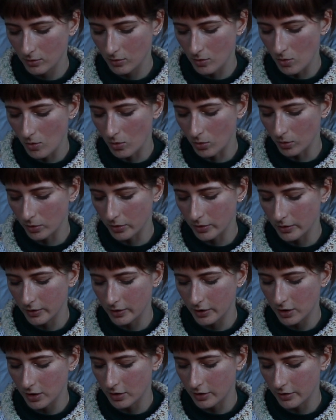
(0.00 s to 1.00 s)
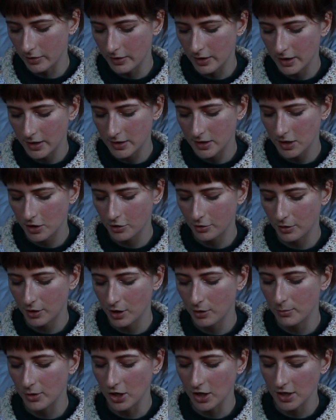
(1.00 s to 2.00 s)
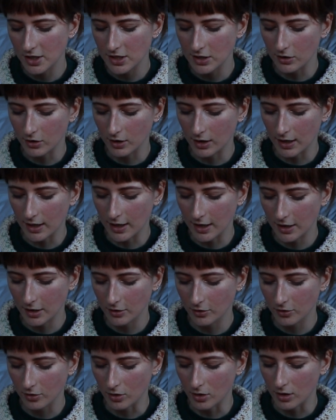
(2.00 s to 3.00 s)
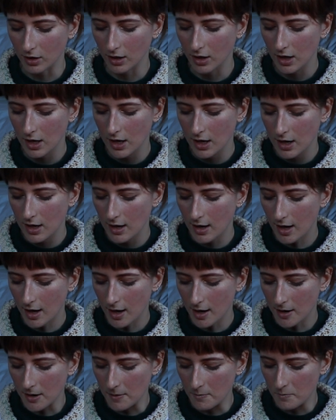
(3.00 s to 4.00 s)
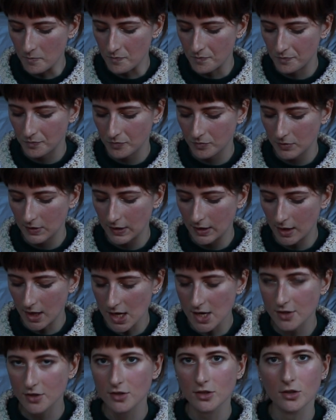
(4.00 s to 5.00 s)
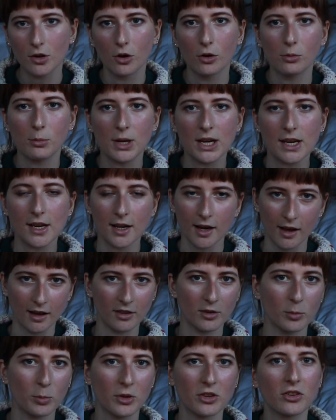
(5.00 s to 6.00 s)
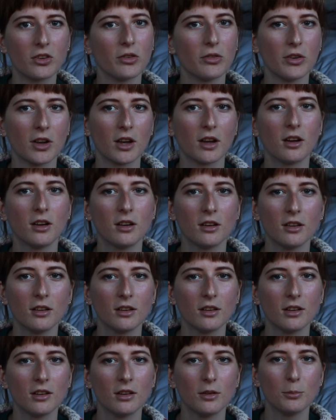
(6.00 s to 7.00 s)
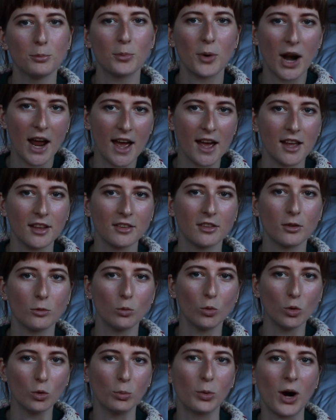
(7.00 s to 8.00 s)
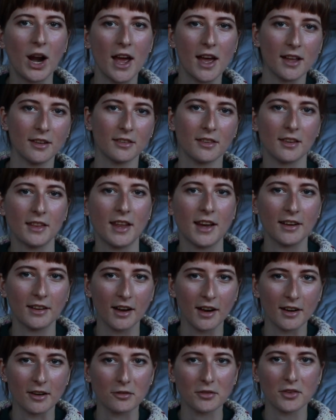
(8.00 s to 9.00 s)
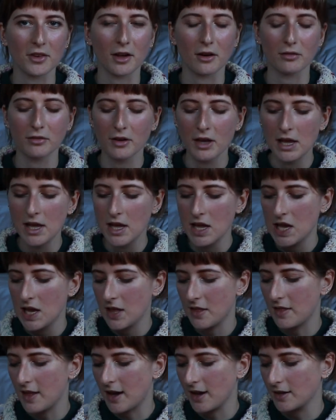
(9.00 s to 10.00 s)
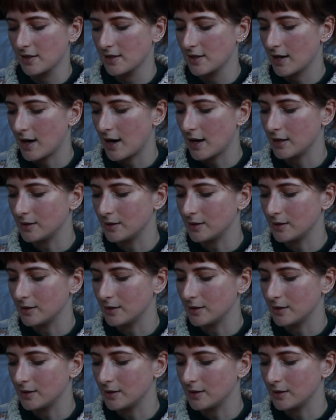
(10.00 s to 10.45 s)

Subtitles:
or you know, the knitting community online and so on, there's so many like specific brands and wool brands and that kind of stuff that